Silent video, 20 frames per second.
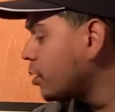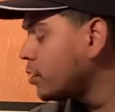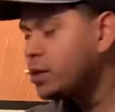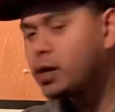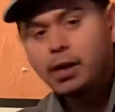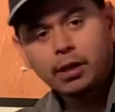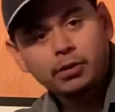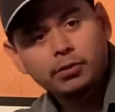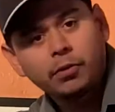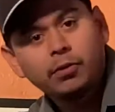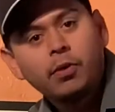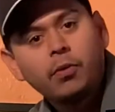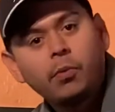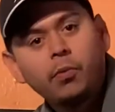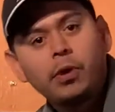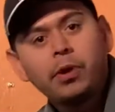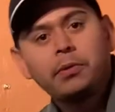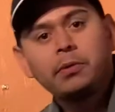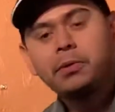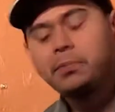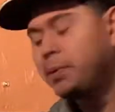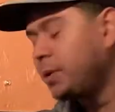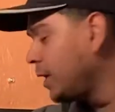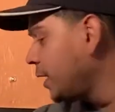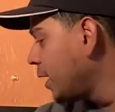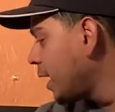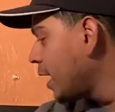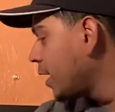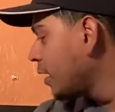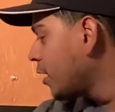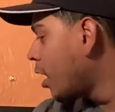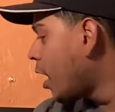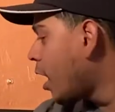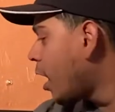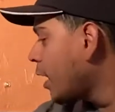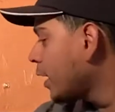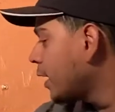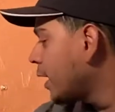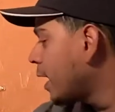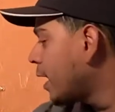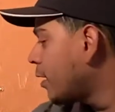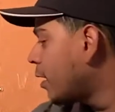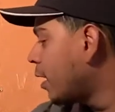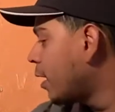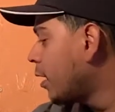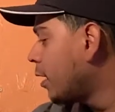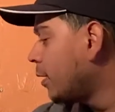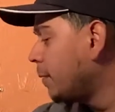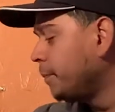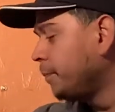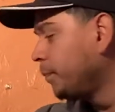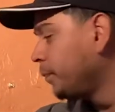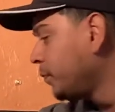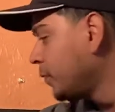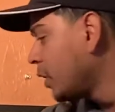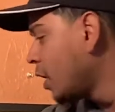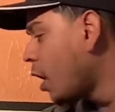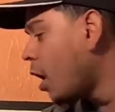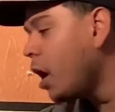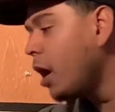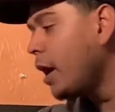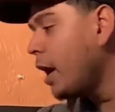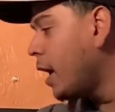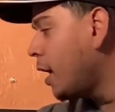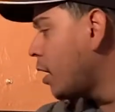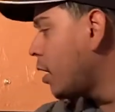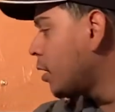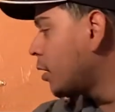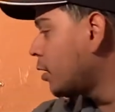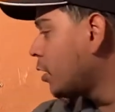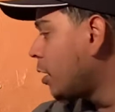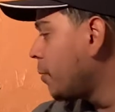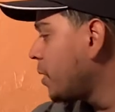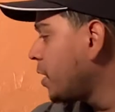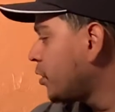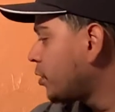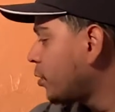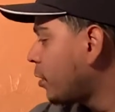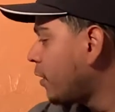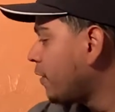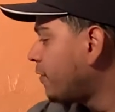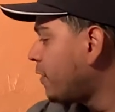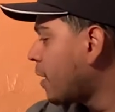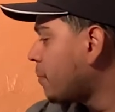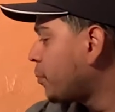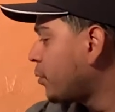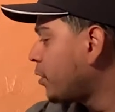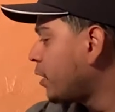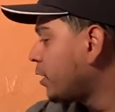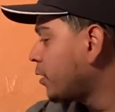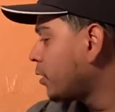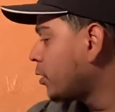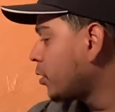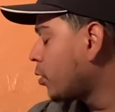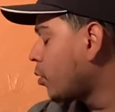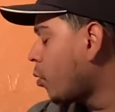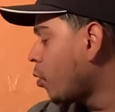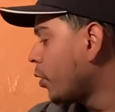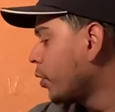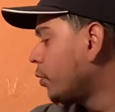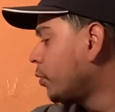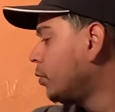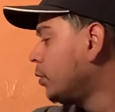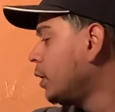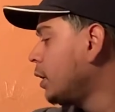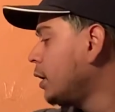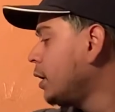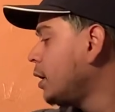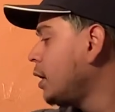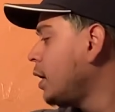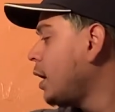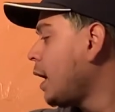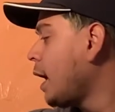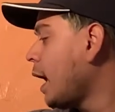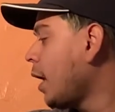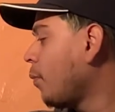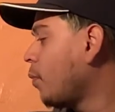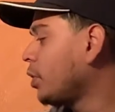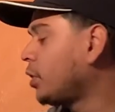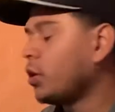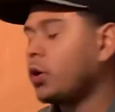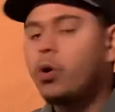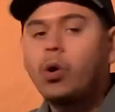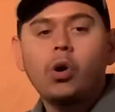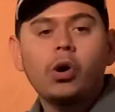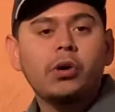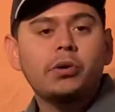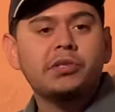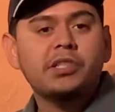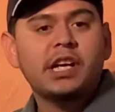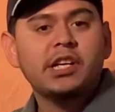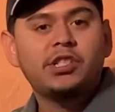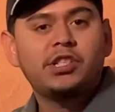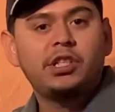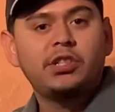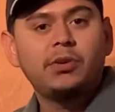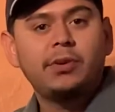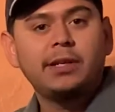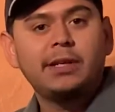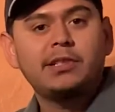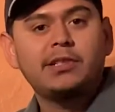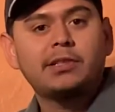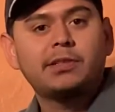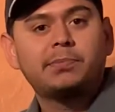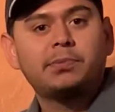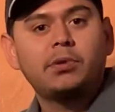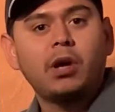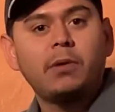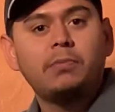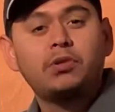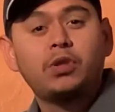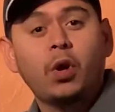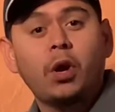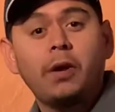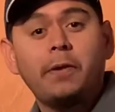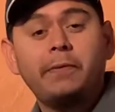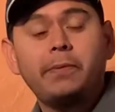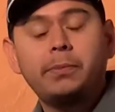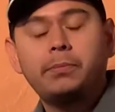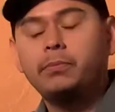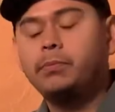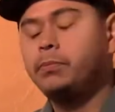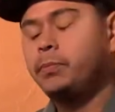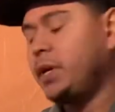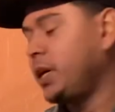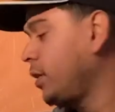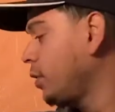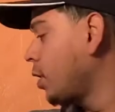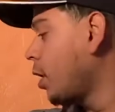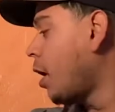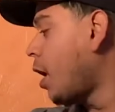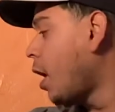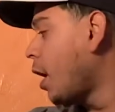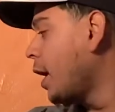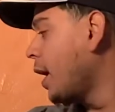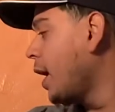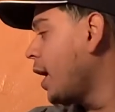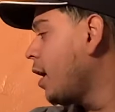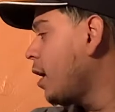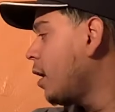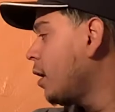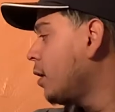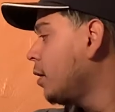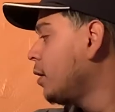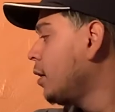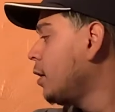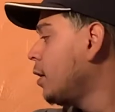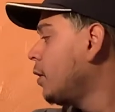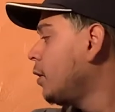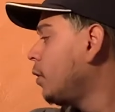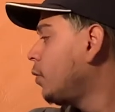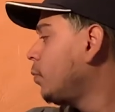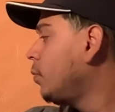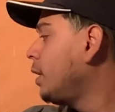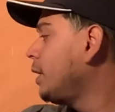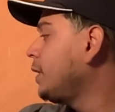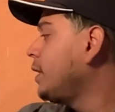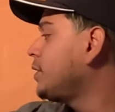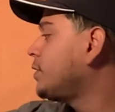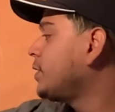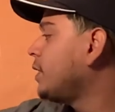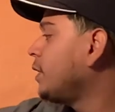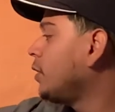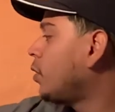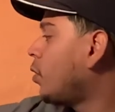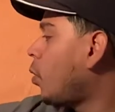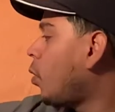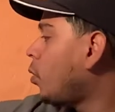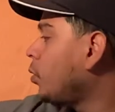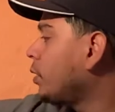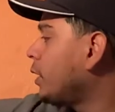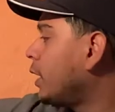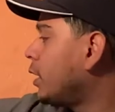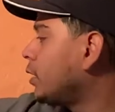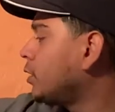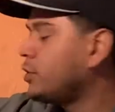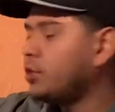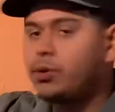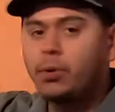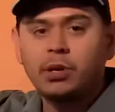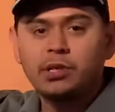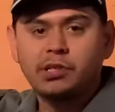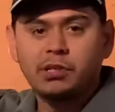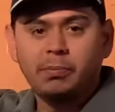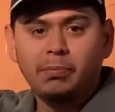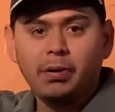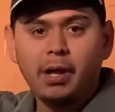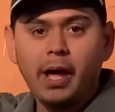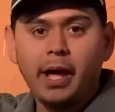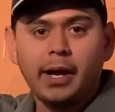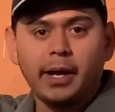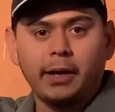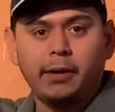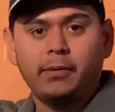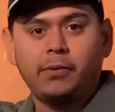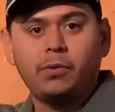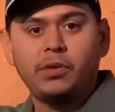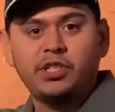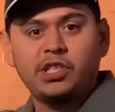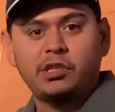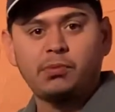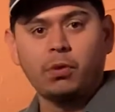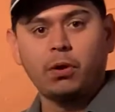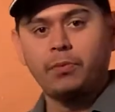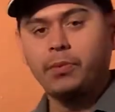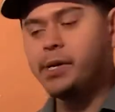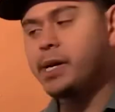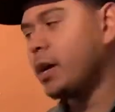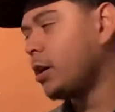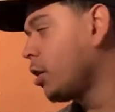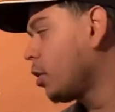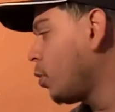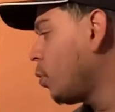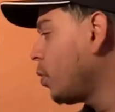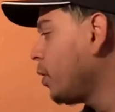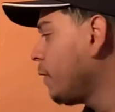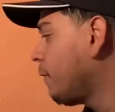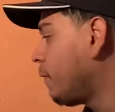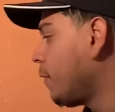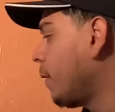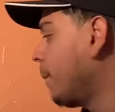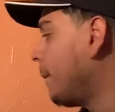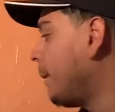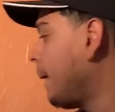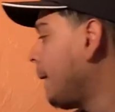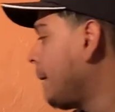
duct, we would be getting hot air coming through our evaporator coil, and what the coil is actually doing is absorbing the hot air, releasing cold air to our supply, which is where we get our cooling from.